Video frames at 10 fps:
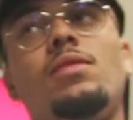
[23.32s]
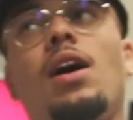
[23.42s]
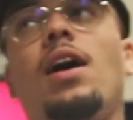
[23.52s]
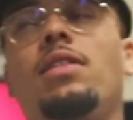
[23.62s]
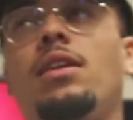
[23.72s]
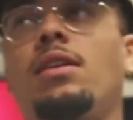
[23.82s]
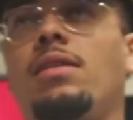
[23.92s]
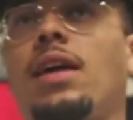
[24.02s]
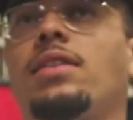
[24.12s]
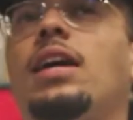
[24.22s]
I think
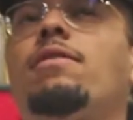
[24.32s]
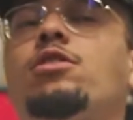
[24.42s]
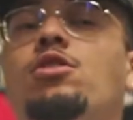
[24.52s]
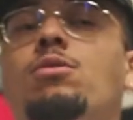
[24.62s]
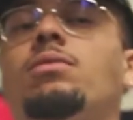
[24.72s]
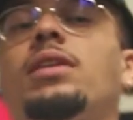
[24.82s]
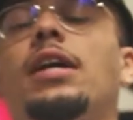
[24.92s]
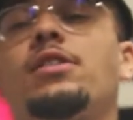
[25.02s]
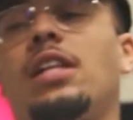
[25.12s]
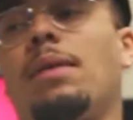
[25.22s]
that the average student
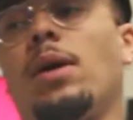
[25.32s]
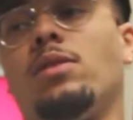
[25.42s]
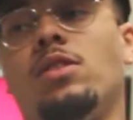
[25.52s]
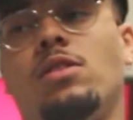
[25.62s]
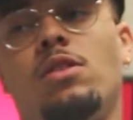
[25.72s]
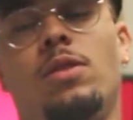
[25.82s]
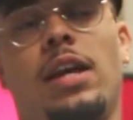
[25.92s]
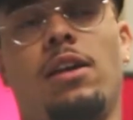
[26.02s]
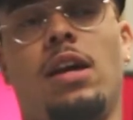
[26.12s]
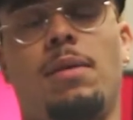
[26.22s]
cares a lot about NCCU and they
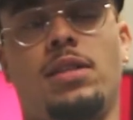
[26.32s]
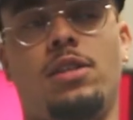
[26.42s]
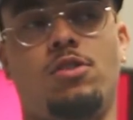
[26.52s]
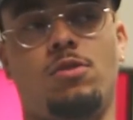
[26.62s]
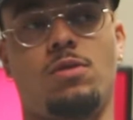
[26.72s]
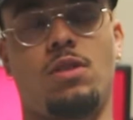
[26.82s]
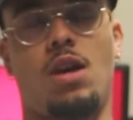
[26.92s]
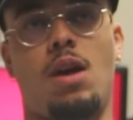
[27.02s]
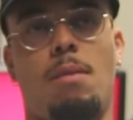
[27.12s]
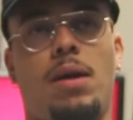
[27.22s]
care a lot about the issues,
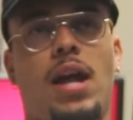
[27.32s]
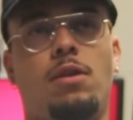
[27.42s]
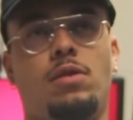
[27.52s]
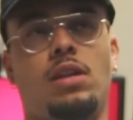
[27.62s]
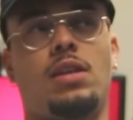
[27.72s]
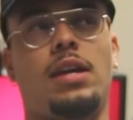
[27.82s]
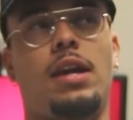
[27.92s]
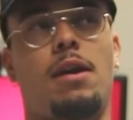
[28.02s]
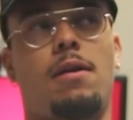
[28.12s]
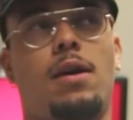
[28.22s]
but I don't think they
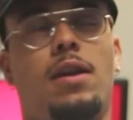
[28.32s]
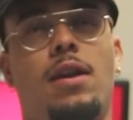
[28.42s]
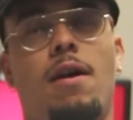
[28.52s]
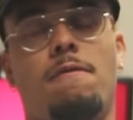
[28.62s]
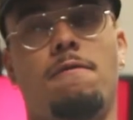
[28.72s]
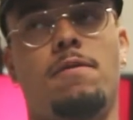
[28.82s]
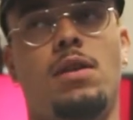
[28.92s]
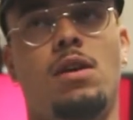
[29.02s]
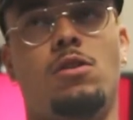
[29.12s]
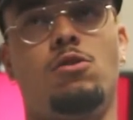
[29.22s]
care enough
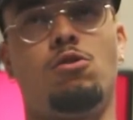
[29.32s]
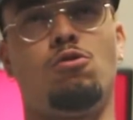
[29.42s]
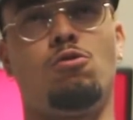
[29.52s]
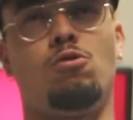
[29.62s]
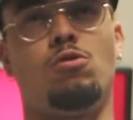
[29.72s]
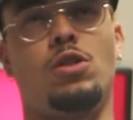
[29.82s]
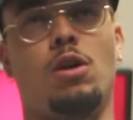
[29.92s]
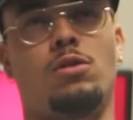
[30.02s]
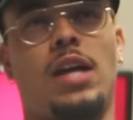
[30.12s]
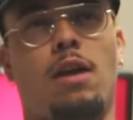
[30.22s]

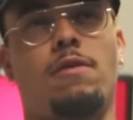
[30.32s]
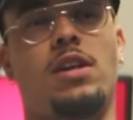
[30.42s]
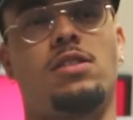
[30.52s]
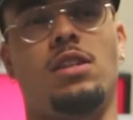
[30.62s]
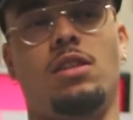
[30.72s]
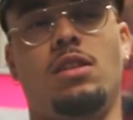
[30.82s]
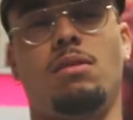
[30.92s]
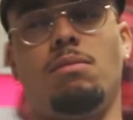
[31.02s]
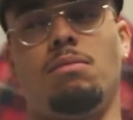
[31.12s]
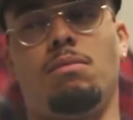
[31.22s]
to sacrifice
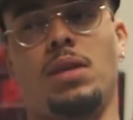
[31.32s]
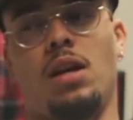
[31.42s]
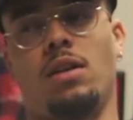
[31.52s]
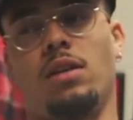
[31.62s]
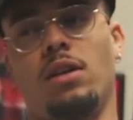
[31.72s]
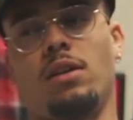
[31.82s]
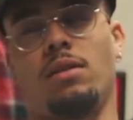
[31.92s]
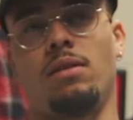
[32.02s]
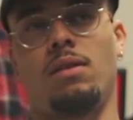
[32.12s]
anything beyond their.